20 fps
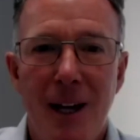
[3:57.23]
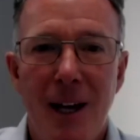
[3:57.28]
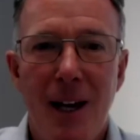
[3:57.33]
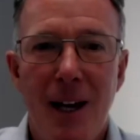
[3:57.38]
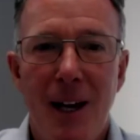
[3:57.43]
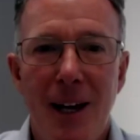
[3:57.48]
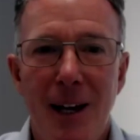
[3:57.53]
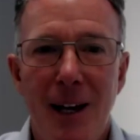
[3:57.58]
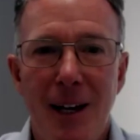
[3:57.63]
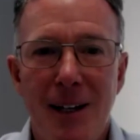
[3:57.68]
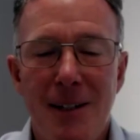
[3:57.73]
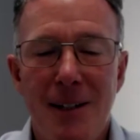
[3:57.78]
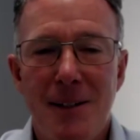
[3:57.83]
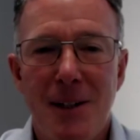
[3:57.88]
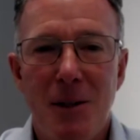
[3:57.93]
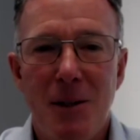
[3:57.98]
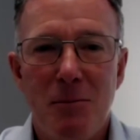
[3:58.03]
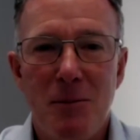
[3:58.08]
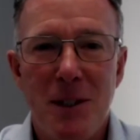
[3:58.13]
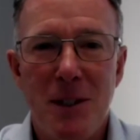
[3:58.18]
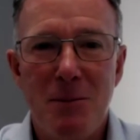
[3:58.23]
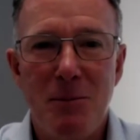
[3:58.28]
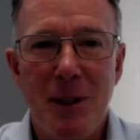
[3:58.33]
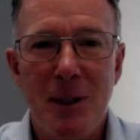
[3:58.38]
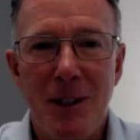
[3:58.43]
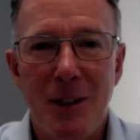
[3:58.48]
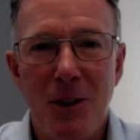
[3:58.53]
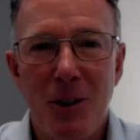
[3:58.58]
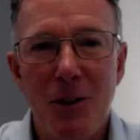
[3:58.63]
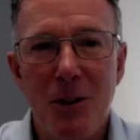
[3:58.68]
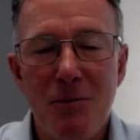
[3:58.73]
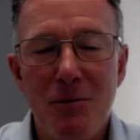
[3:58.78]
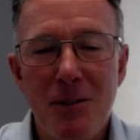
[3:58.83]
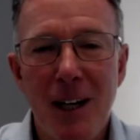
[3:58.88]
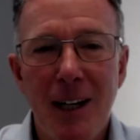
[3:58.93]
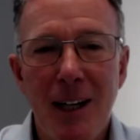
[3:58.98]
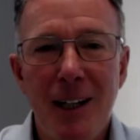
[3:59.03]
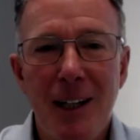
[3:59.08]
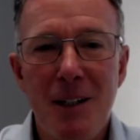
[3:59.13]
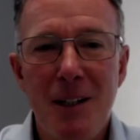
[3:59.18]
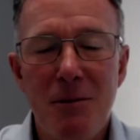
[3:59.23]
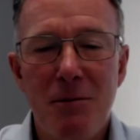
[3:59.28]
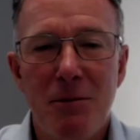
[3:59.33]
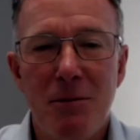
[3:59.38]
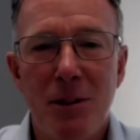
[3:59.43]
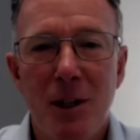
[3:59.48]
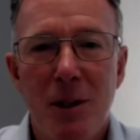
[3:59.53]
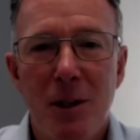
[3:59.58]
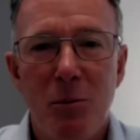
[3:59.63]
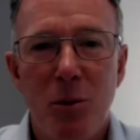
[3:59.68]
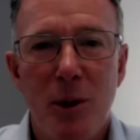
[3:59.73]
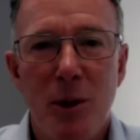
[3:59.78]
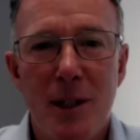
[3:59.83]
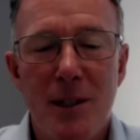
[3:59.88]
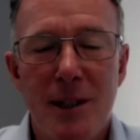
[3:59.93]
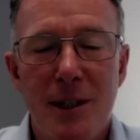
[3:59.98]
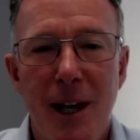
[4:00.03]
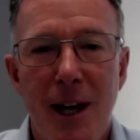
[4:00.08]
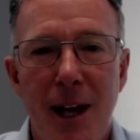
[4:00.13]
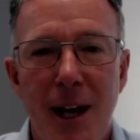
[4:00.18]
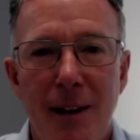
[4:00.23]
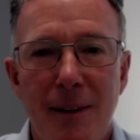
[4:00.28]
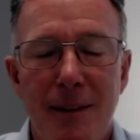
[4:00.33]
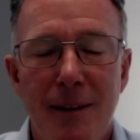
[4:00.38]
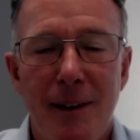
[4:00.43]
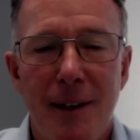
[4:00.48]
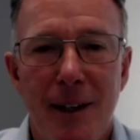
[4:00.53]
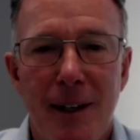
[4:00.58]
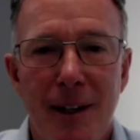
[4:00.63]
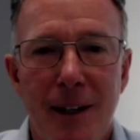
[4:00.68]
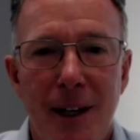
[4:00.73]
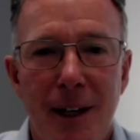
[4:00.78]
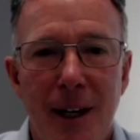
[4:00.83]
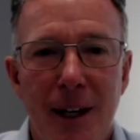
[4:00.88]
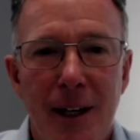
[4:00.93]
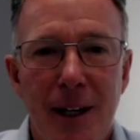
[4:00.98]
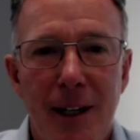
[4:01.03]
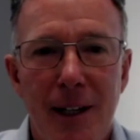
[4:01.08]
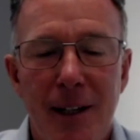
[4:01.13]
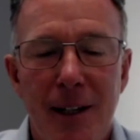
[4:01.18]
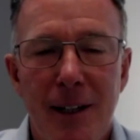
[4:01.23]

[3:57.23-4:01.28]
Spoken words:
and there's been a lot of negative press out there in